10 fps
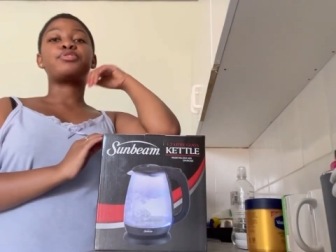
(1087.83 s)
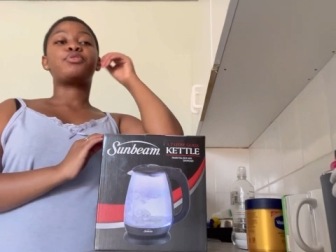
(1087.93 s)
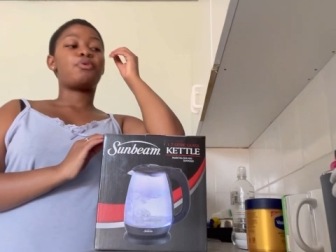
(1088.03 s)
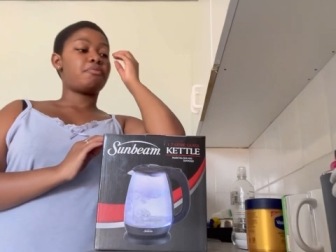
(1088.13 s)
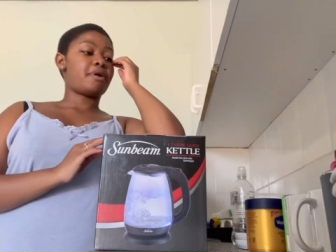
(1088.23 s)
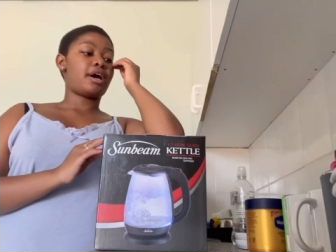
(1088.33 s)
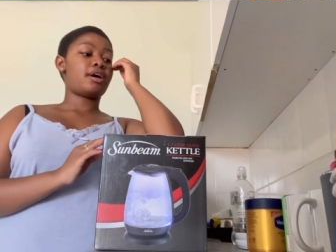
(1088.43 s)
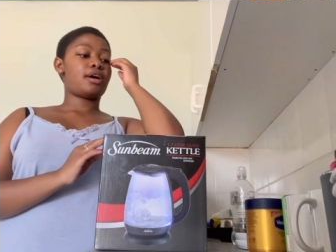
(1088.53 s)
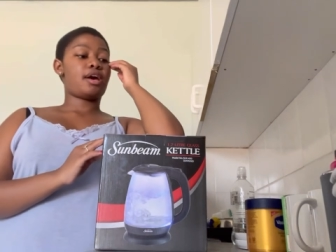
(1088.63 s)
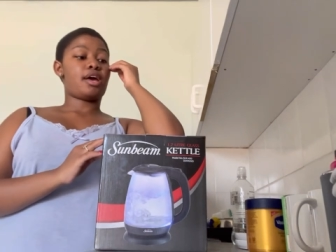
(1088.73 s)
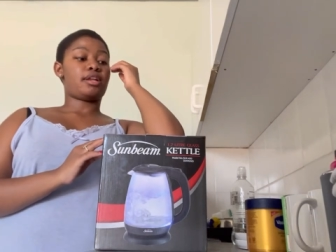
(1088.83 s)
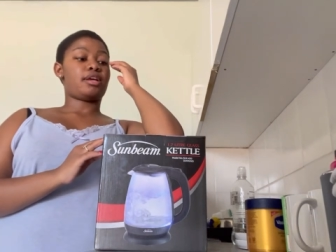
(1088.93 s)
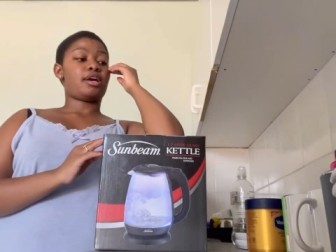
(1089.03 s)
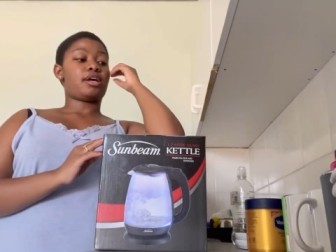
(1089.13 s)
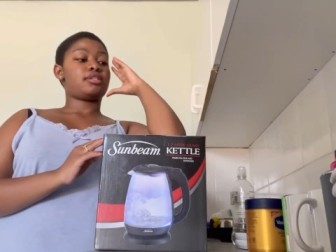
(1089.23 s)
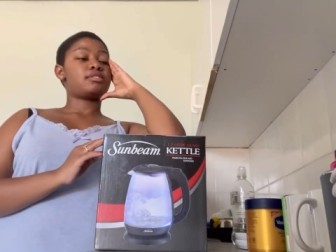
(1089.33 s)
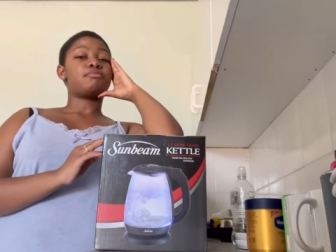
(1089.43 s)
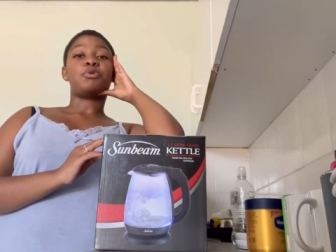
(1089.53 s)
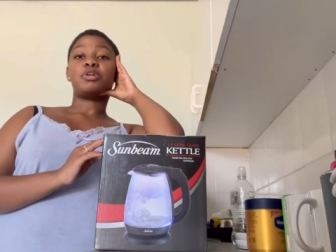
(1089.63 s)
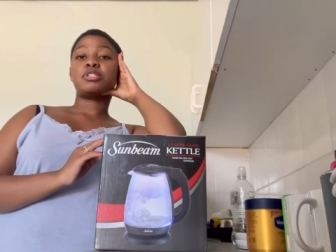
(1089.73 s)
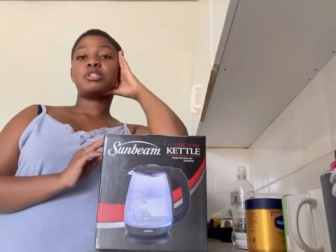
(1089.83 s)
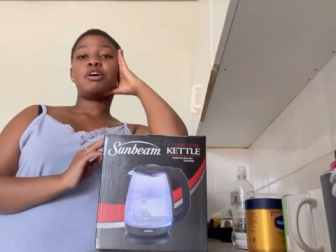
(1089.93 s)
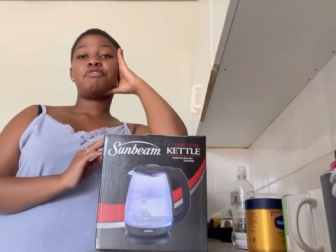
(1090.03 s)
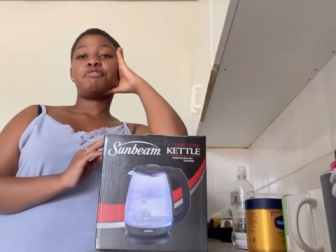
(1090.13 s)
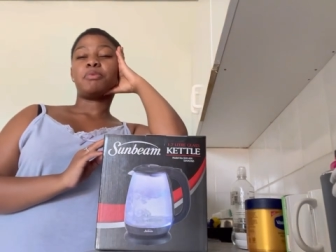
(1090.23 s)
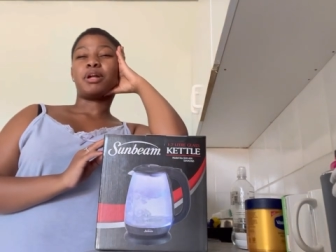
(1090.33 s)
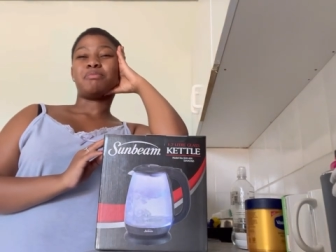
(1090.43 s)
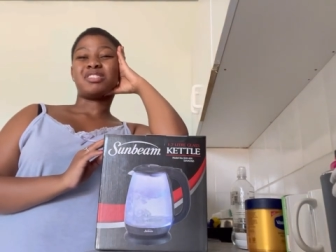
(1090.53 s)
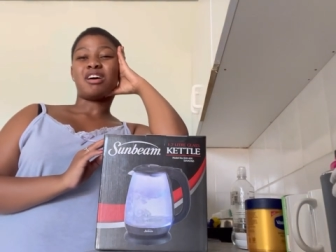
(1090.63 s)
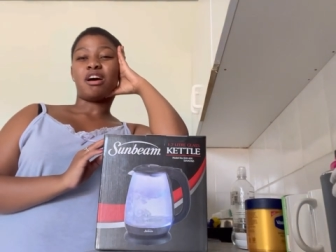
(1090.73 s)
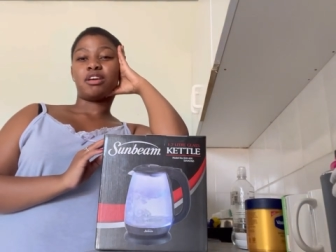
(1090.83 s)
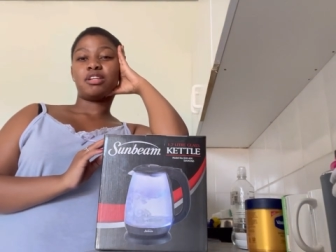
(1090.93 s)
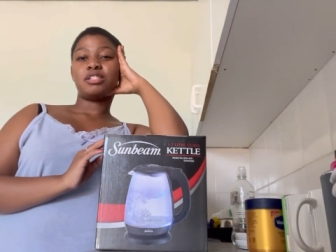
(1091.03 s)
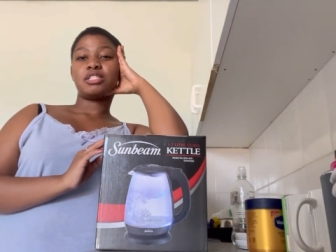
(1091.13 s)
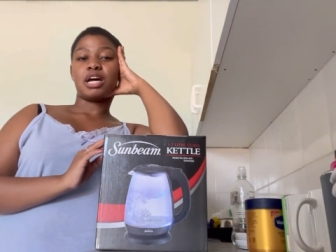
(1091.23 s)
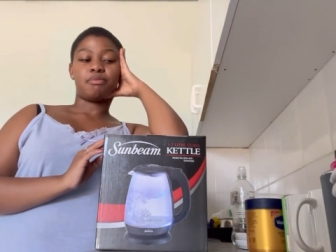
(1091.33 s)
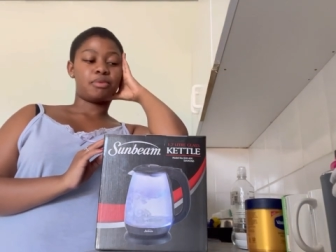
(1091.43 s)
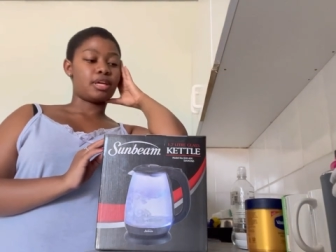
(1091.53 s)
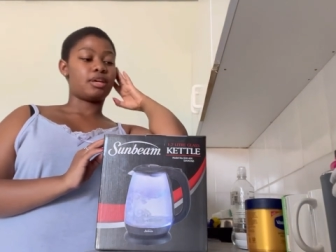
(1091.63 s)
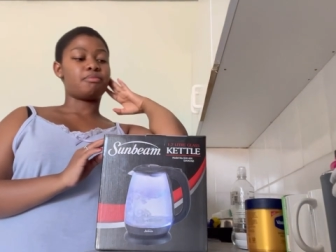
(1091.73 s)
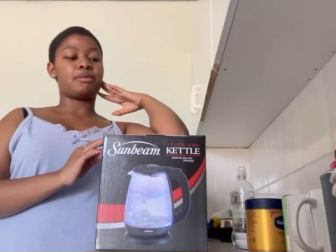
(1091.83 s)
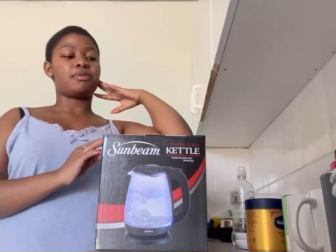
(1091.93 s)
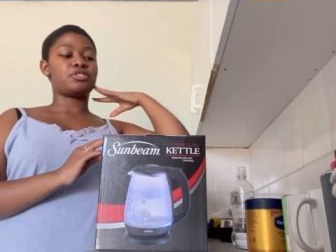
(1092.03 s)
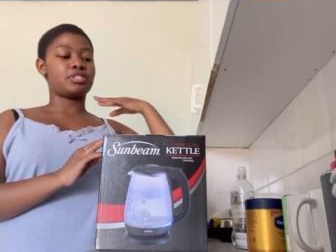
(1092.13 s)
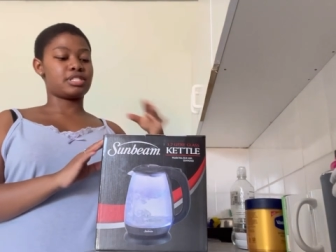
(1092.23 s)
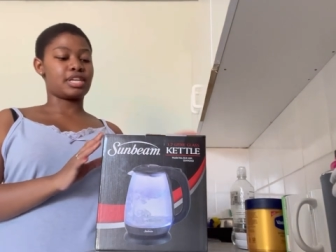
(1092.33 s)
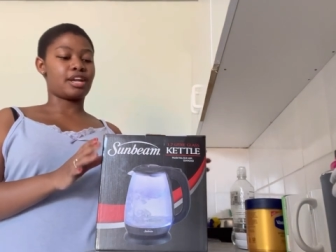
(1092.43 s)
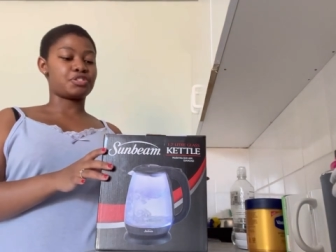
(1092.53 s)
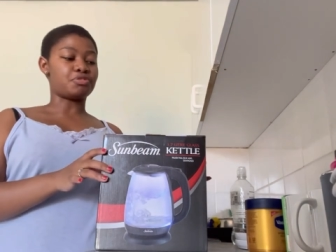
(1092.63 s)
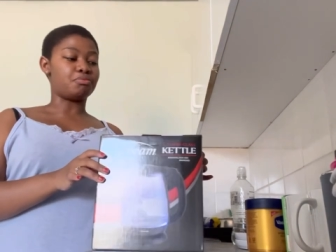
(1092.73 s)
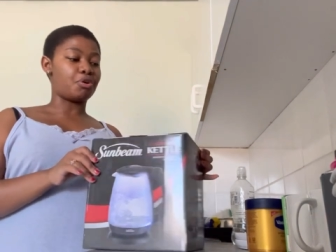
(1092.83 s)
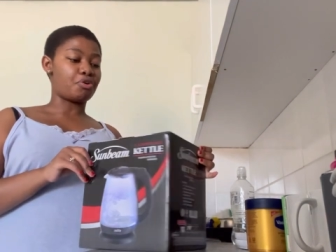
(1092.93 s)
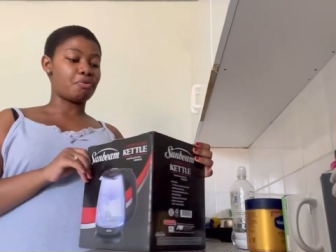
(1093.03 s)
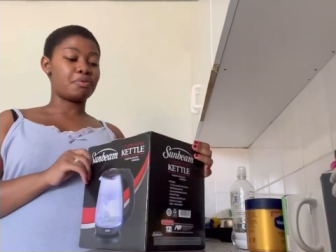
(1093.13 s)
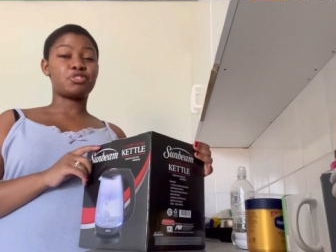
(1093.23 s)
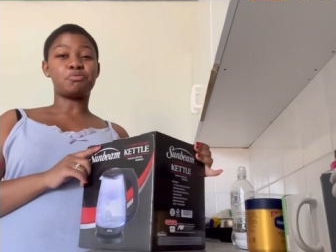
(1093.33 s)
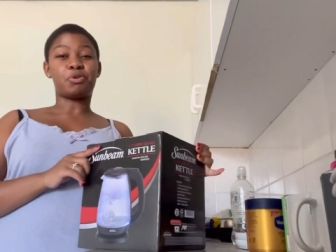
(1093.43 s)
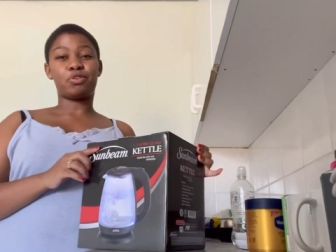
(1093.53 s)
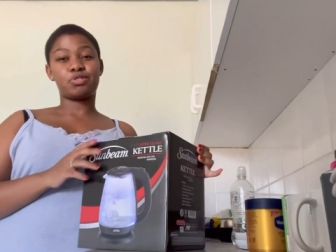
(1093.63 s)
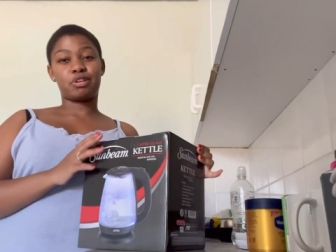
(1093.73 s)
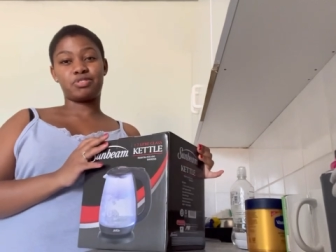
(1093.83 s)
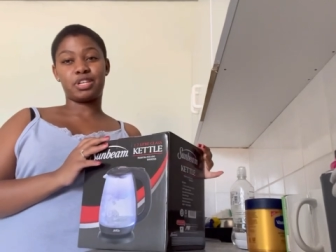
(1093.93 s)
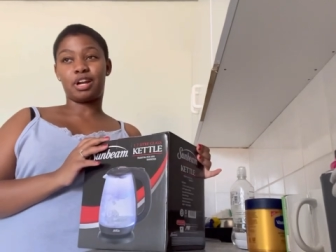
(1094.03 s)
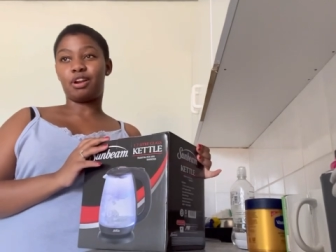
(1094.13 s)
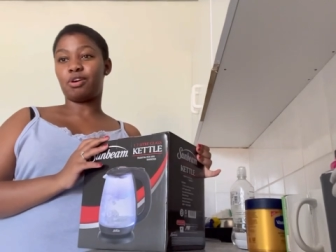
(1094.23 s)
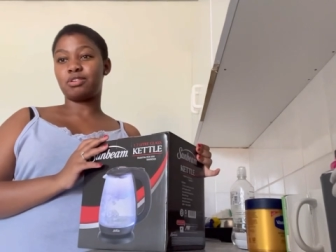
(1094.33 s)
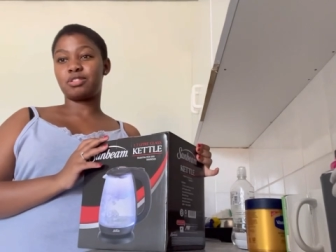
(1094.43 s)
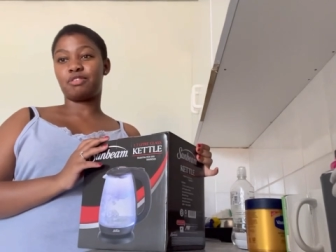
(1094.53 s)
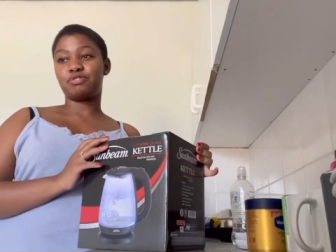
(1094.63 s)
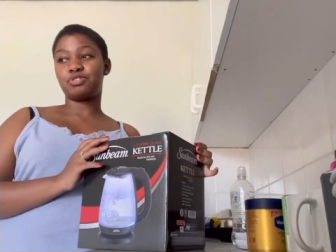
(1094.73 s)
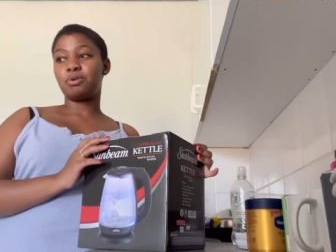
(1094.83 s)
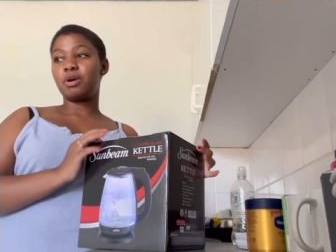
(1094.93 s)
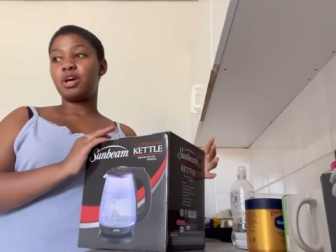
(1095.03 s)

to go back and get more stuff but i'm tired i'm thinking maybe i should just get it tomorrow but tomorrow I have to get a lot of stuff too